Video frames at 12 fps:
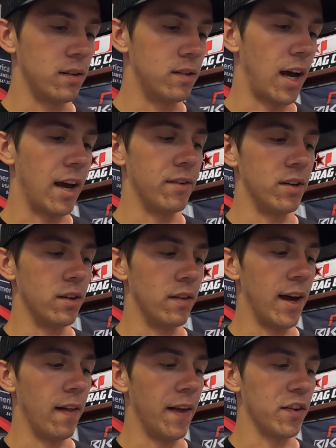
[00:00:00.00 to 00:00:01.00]
dive into
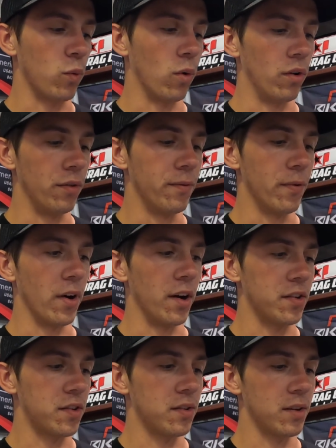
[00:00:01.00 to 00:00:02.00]
the LS world for
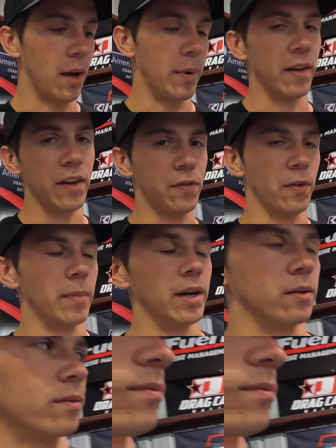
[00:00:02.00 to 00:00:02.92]
us. I mean, at least for me.